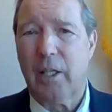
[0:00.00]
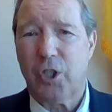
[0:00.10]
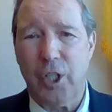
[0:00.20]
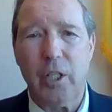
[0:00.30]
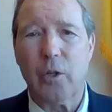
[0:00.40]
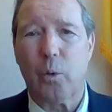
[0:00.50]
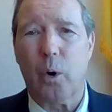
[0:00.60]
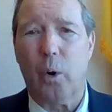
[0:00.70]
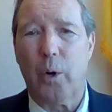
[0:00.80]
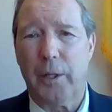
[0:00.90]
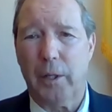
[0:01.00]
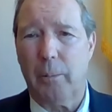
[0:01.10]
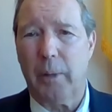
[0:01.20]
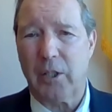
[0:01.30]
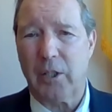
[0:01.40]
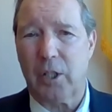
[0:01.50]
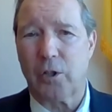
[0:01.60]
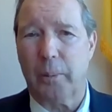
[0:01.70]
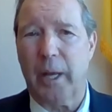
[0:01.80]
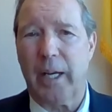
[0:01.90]
She enrolled in New
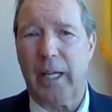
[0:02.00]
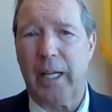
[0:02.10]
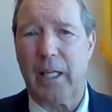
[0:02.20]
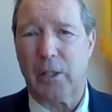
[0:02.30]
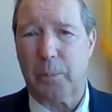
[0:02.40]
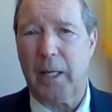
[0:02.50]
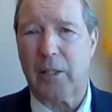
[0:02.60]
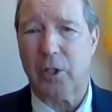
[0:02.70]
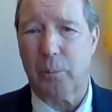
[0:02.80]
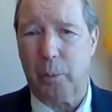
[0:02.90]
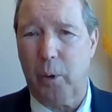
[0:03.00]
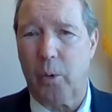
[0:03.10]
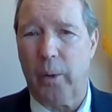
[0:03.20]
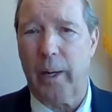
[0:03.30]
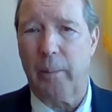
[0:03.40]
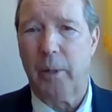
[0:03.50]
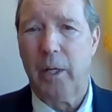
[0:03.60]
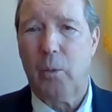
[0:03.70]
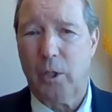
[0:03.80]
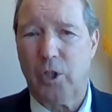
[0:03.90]
Mexico's Medicaid expansion program
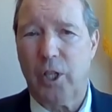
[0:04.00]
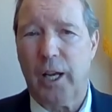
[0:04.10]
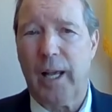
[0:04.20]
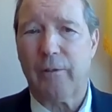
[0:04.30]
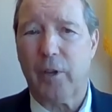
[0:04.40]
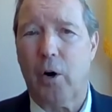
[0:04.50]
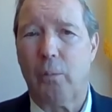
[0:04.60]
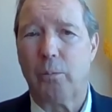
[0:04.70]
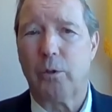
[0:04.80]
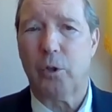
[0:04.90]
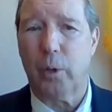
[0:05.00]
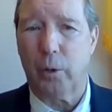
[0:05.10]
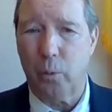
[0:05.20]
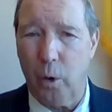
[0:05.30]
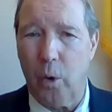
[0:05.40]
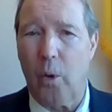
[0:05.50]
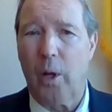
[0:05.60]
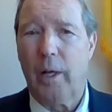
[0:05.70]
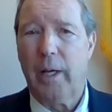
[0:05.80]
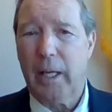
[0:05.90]
when she left home to
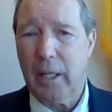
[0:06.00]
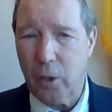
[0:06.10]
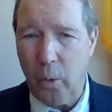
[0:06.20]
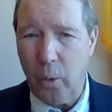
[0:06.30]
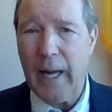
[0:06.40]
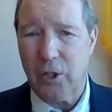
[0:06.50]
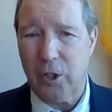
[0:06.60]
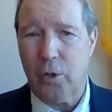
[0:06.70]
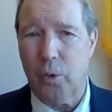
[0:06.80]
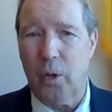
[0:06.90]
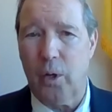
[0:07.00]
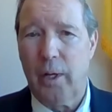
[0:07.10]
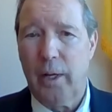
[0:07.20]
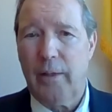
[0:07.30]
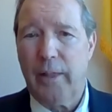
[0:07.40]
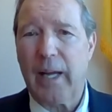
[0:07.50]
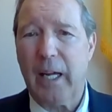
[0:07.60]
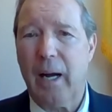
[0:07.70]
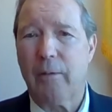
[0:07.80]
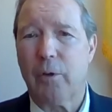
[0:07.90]
enroll in grad school. That
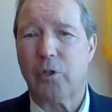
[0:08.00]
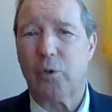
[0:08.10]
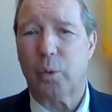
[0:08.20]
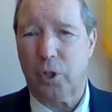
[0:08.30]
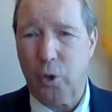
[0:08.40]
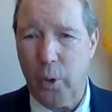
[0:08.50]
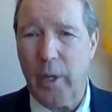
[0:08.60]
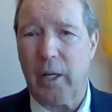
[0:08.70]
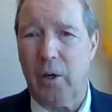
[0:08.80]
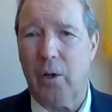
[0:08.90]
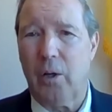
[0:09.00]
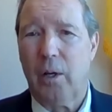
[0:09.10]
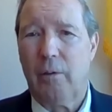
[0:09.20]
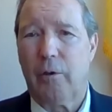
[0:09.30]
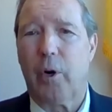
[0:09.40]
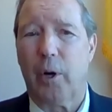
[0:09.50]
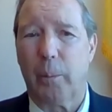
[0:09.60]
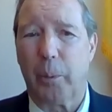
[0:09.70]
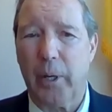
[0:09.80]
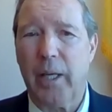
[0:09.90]
coverage was critical for
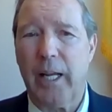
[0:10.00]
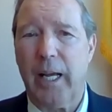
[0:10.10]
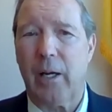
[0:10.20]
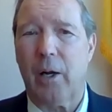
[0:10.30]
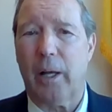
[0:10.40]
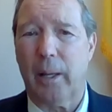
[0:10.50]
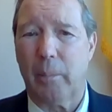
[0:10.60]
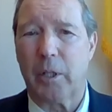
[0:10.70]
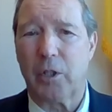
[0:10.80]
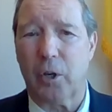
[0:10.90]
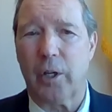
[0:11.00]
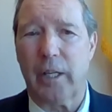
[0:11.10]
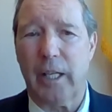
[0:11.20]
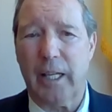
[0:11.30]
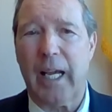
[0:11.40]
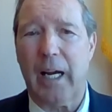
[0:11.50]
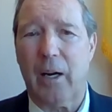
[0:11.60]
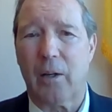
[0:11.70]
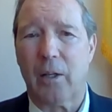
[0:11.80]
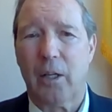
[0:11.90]
her prenatal and maternity care.